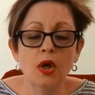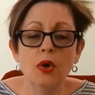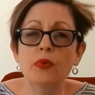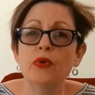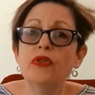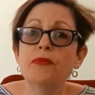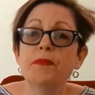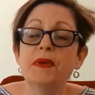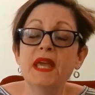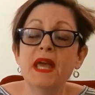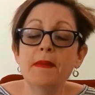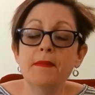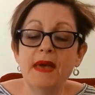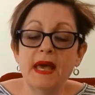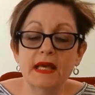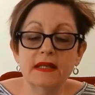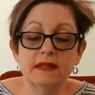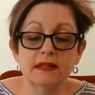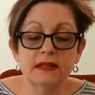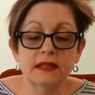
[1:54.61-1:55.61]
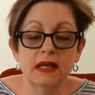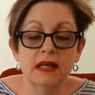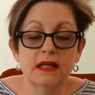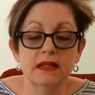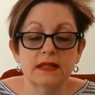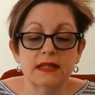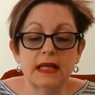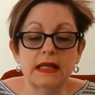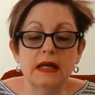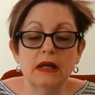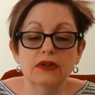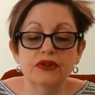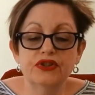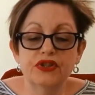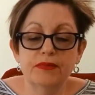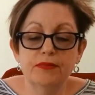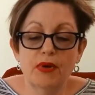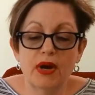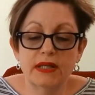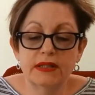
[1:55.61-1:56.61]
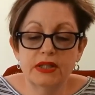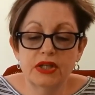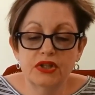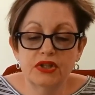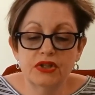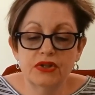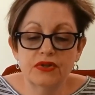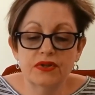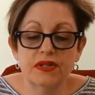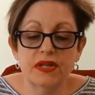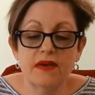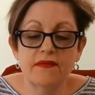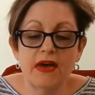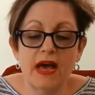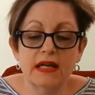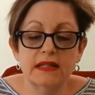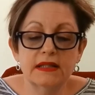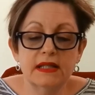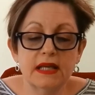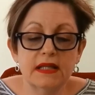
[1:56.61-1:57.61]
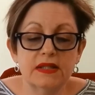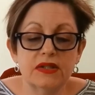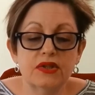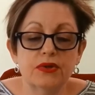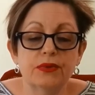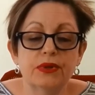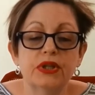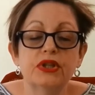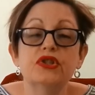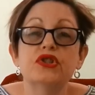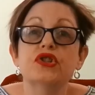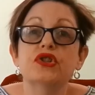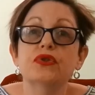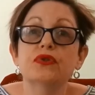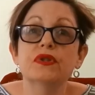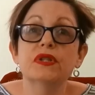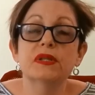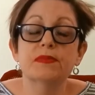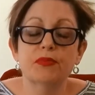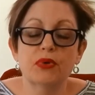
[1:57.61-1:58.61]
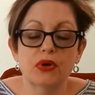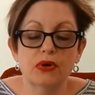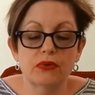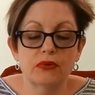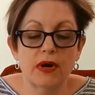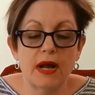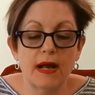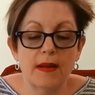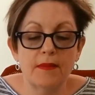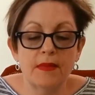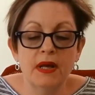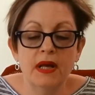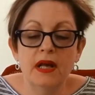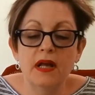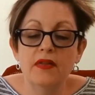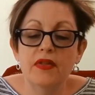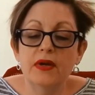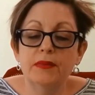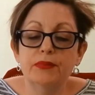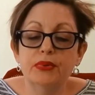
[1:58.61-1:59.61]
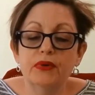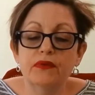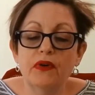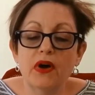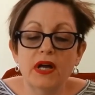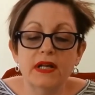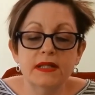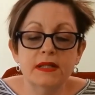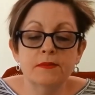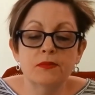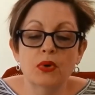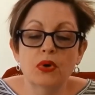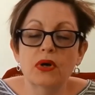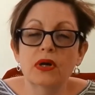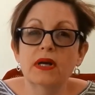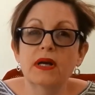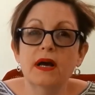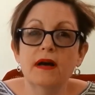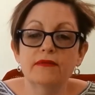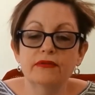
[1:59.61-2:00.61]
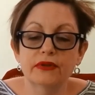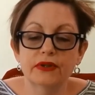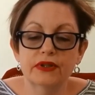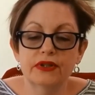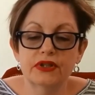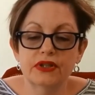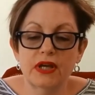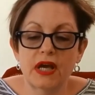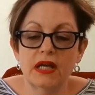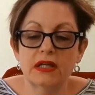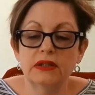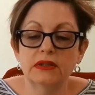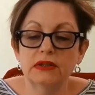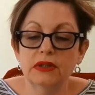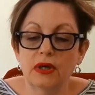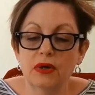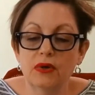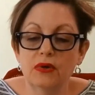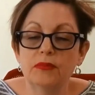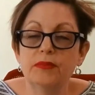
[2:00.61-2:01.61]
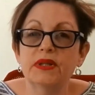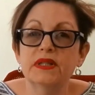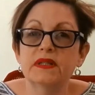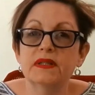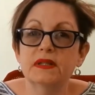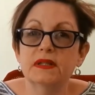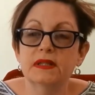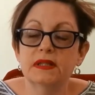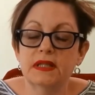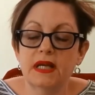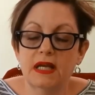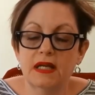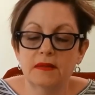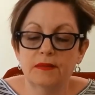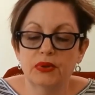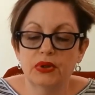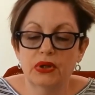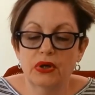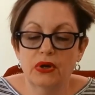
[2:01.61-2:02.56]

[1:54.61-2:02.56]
With BMS, psychology practitioners have access to an insurance program that provides more coverage at a low but sustainable